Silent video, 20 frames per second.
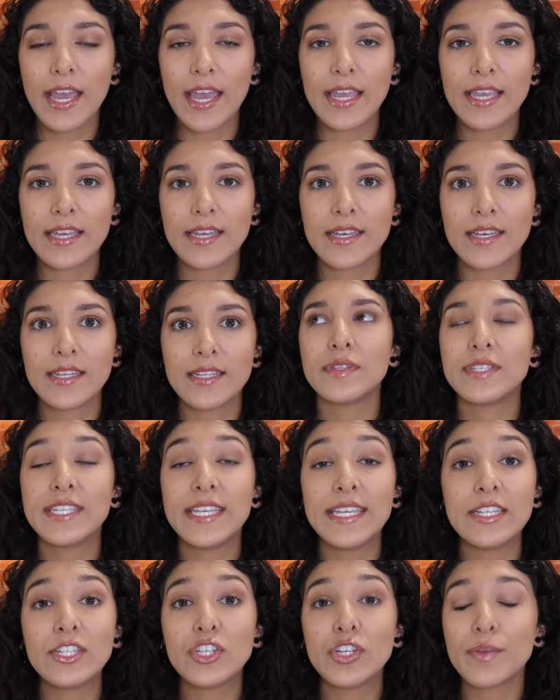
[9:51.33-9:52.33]
and
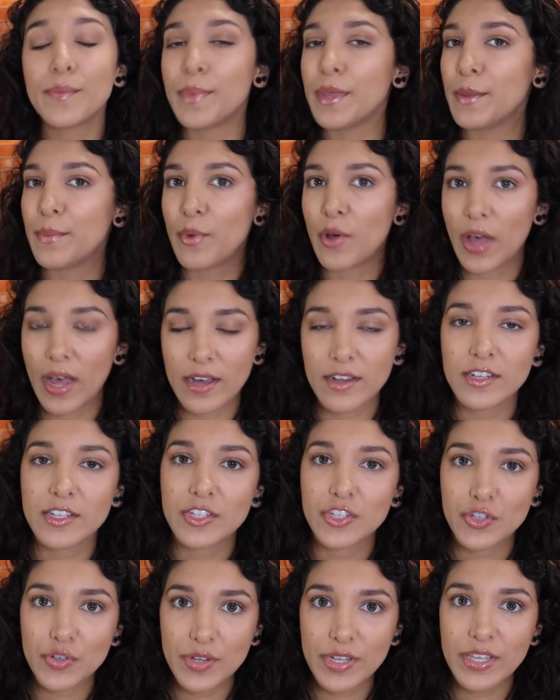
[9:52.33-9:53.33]
teaching people how to
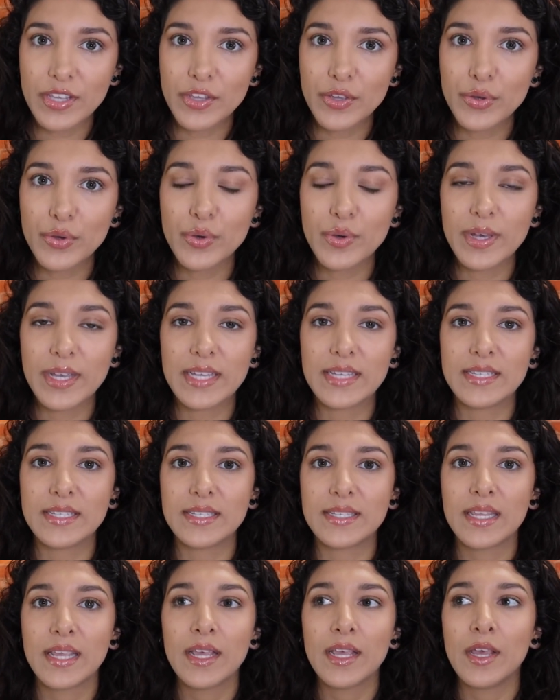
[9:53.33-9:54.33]
treat you
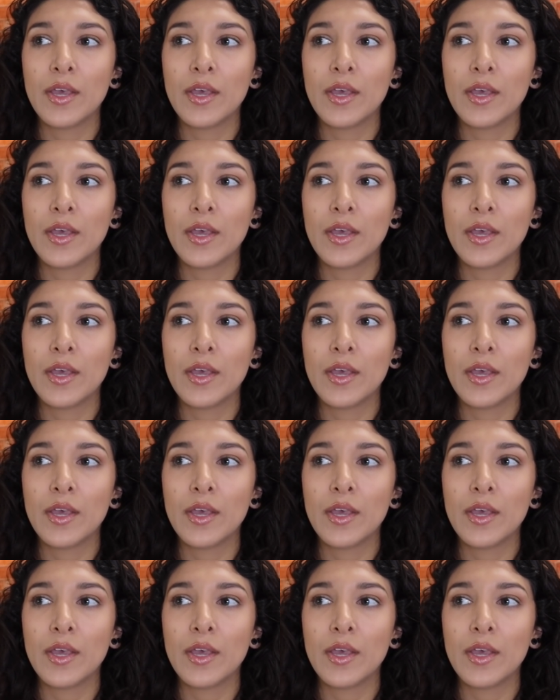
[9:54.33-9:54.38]
is